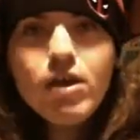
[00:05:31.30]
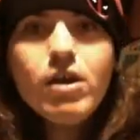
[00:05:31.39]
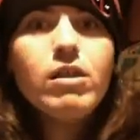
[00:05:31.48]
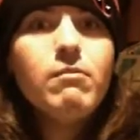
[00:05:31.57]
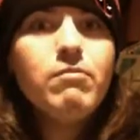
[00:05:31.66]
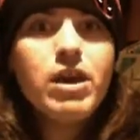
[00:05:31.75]

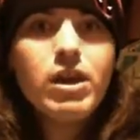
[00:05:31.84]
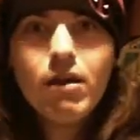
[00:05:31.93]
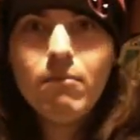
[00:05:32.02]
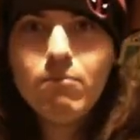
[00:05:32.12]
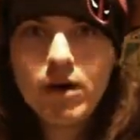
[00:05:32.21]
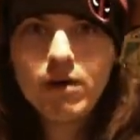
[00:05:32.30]
the big
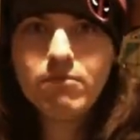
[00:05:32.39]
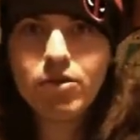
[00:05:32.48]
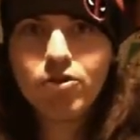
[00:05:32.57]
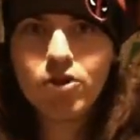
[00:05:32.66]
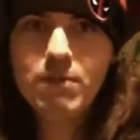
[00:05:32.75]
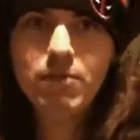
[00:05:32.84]
Mamba
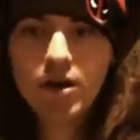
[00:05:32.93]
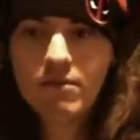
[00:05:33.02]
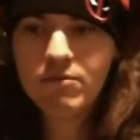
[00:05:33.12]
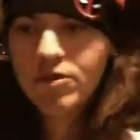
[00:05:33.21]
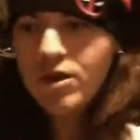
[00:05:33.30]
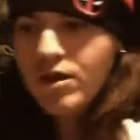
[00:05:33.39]
Jumbo
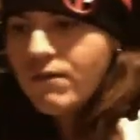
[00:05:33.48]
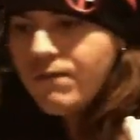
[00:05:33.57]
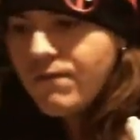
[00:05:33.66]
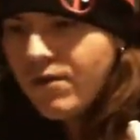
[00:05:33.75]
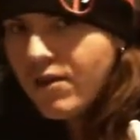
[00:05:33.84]
himself.